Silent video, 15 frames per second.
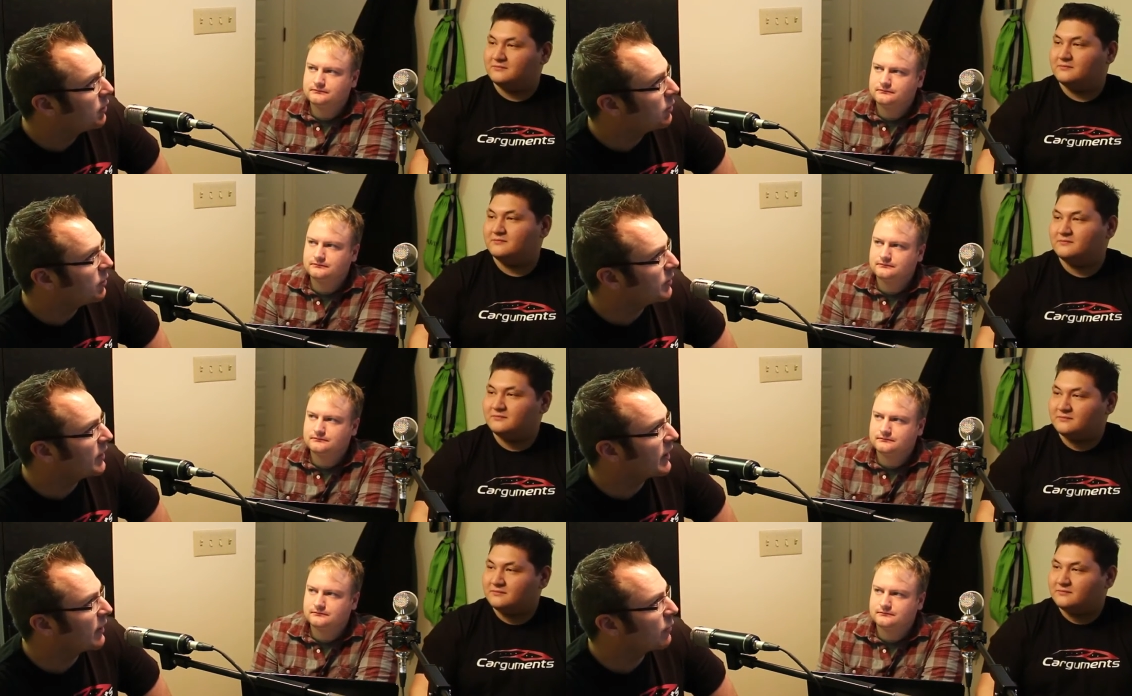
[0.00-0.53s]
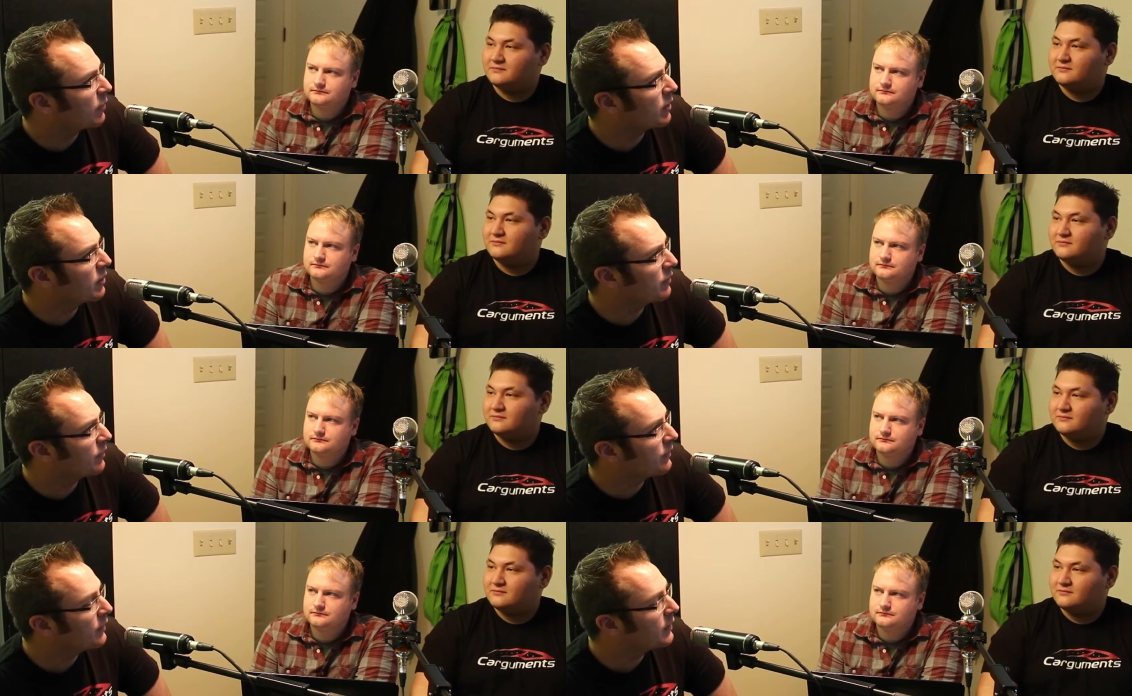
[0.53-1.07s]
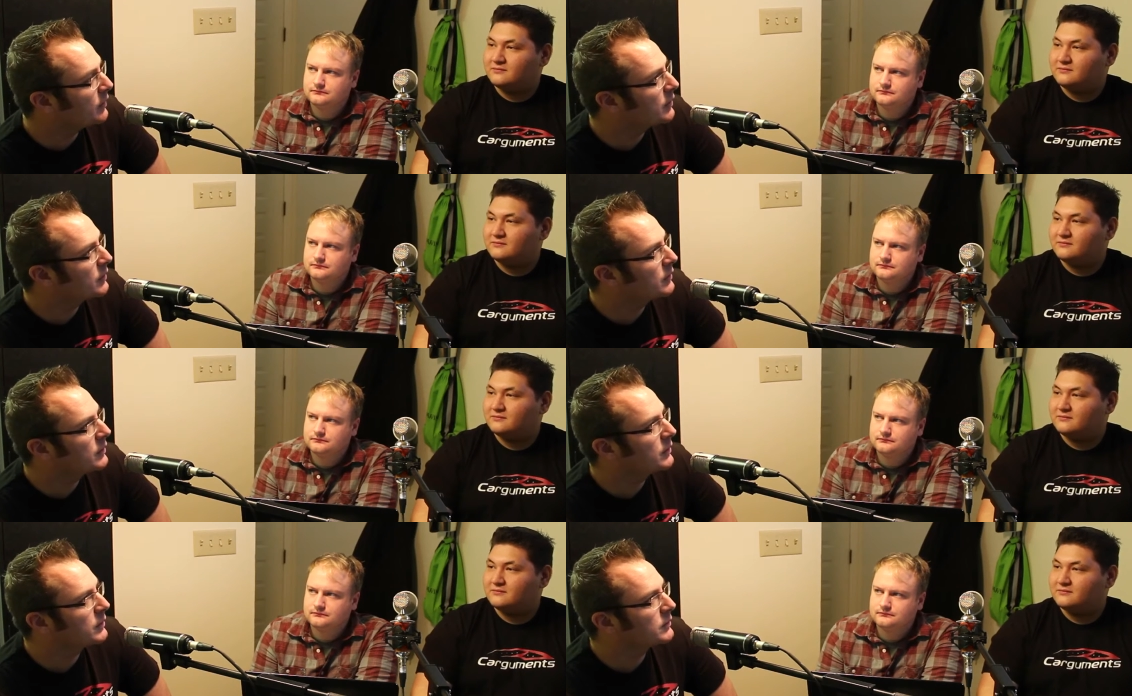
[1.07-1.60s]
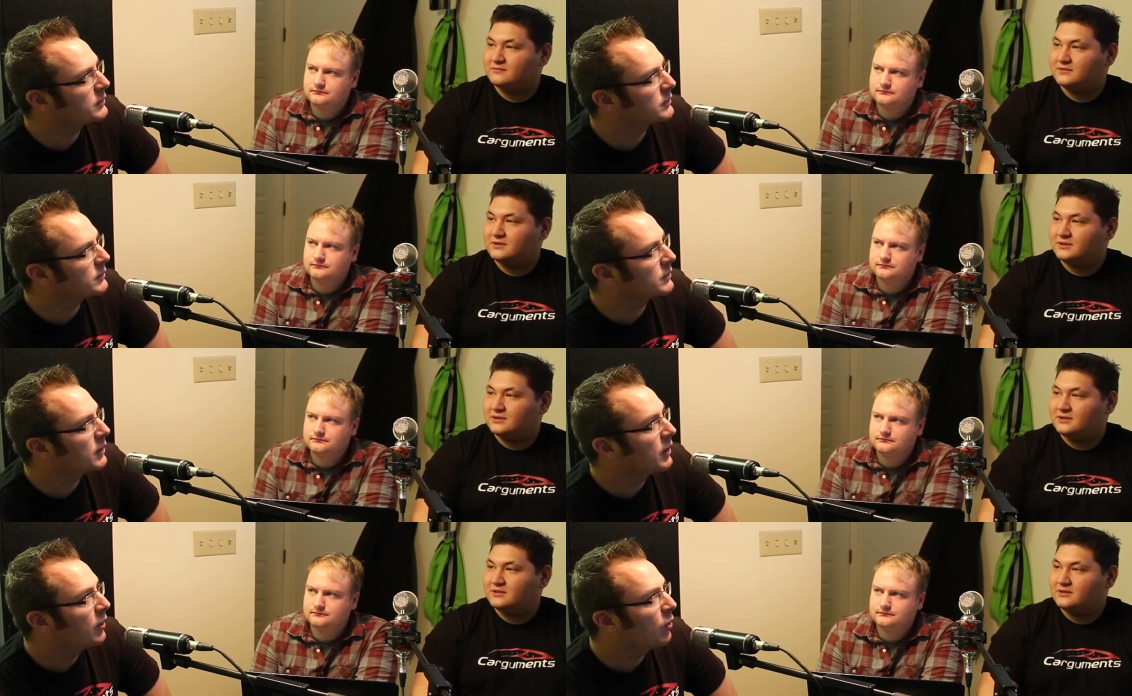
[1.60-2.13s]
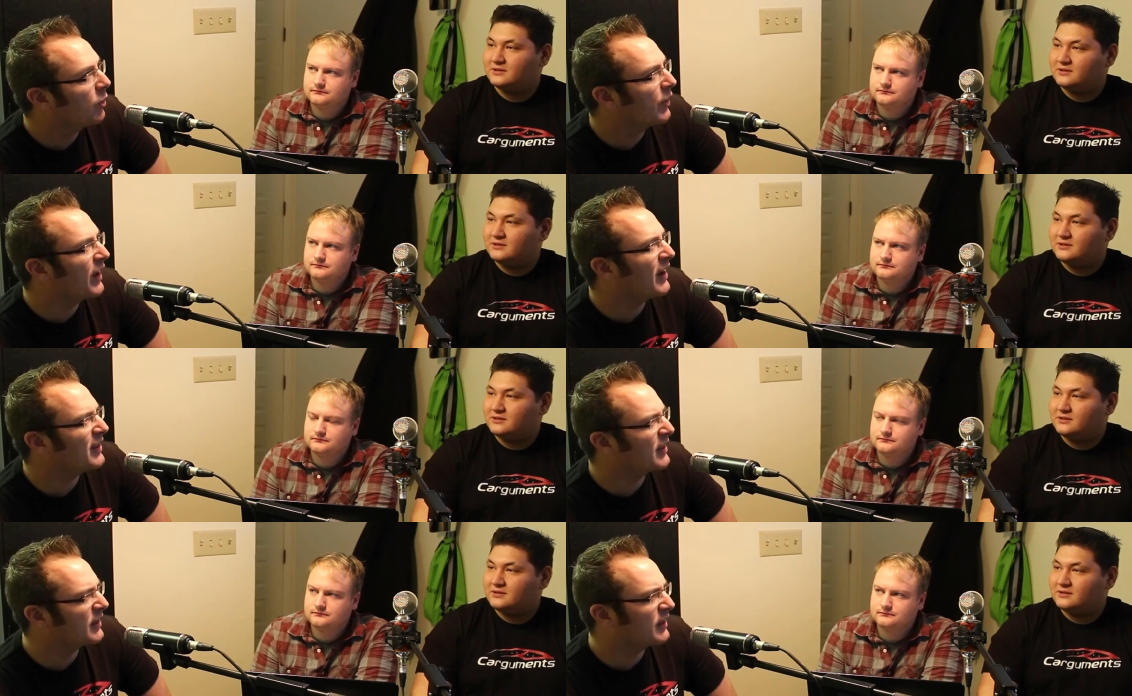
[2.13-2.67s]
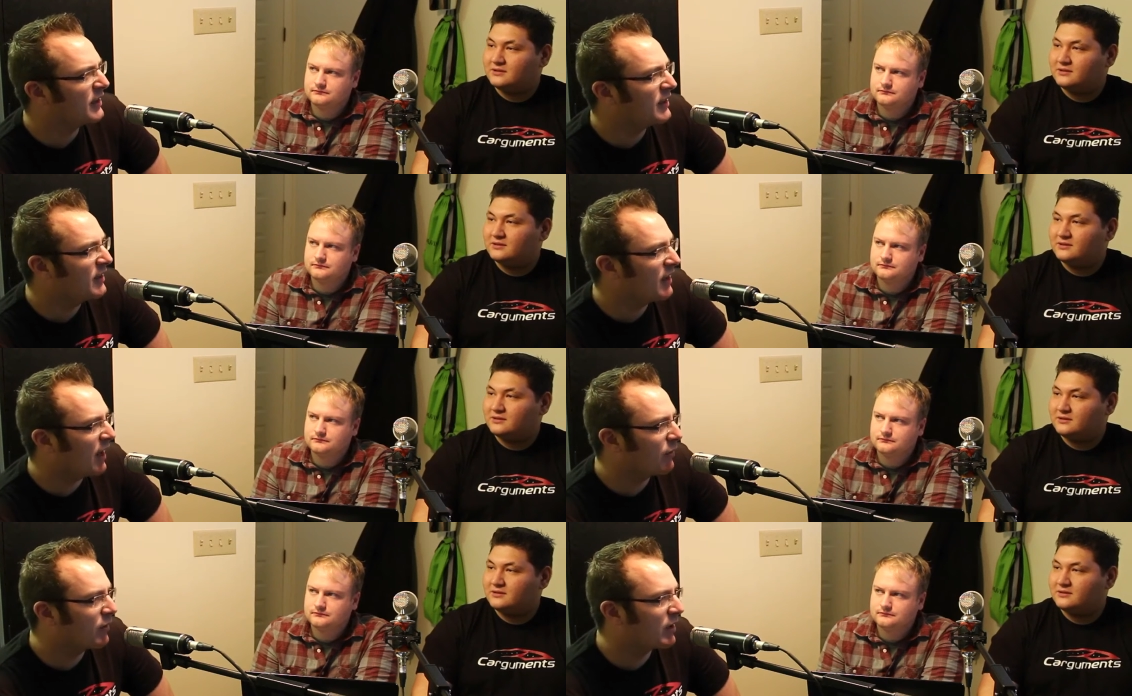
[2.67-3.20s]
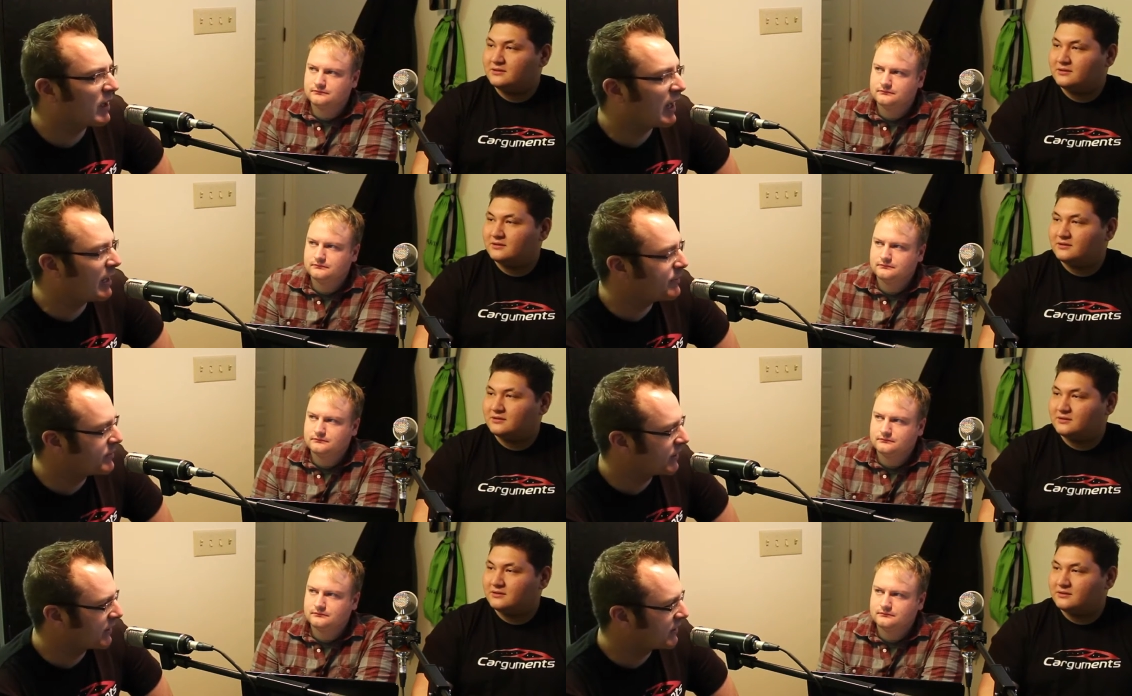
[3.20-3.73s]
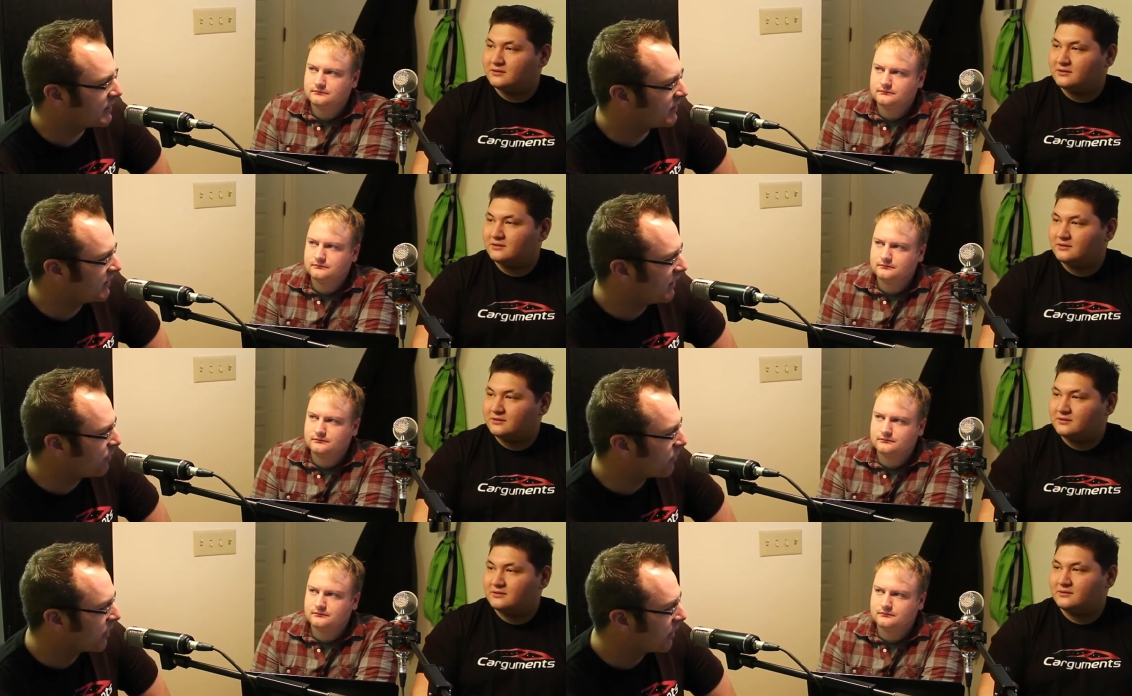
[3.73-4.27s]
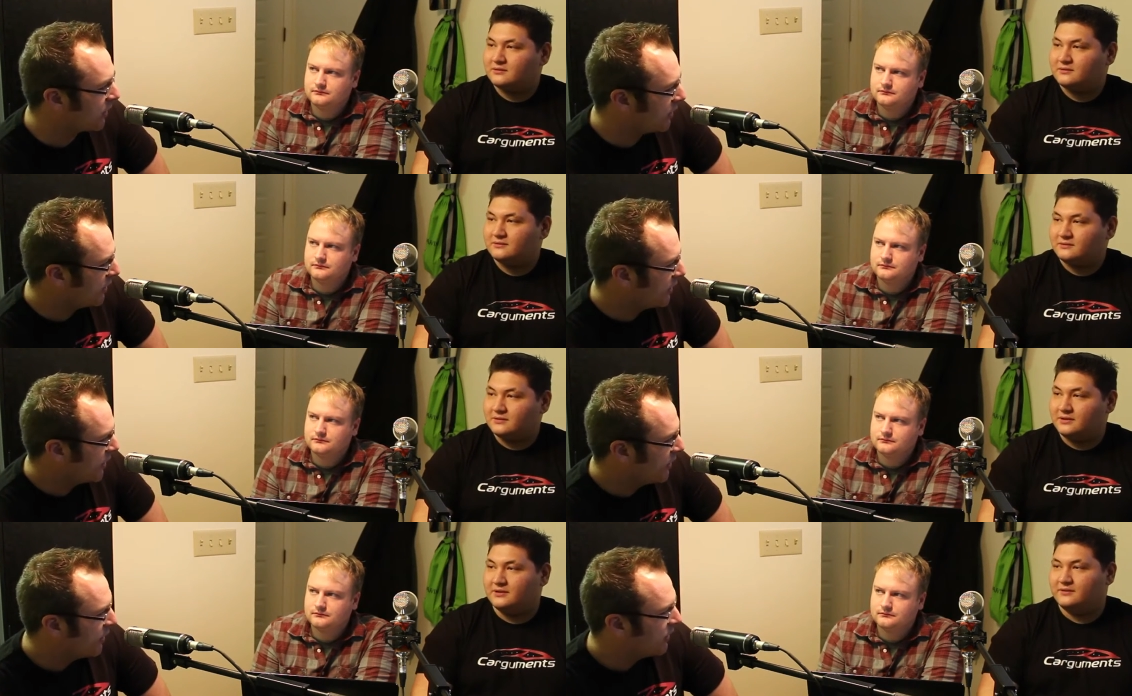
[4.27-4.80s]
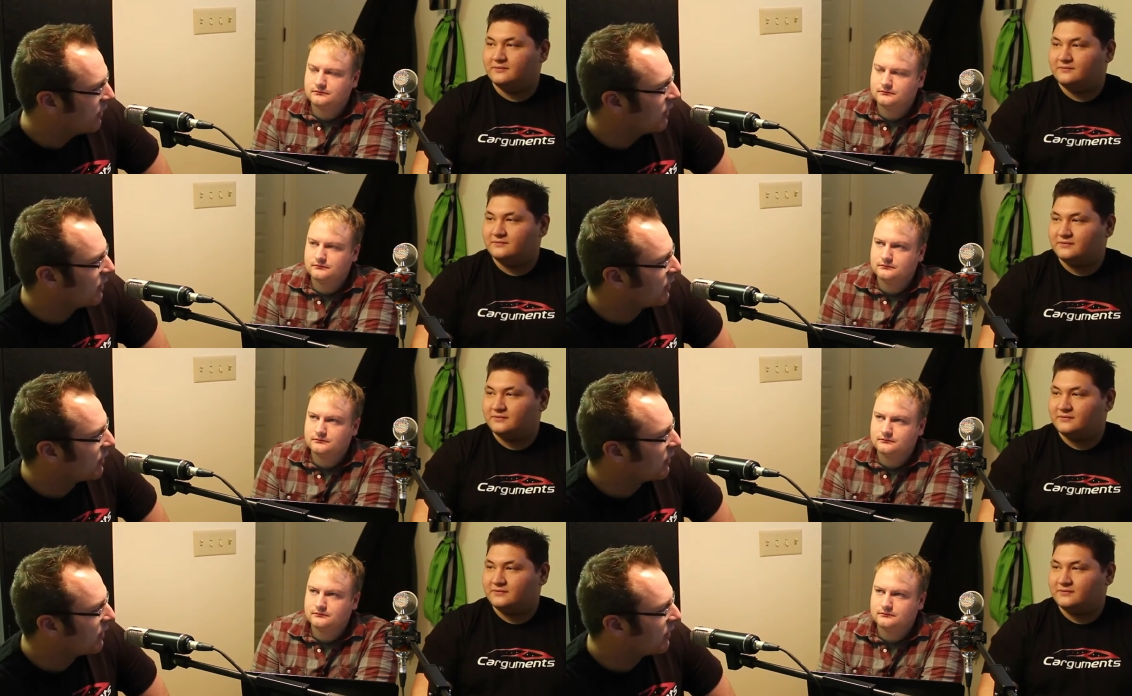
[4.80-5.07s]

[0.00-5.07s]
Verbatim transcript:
Speaker 1: Would they get rid of well, they got they got rid of names like the Sebring yeah.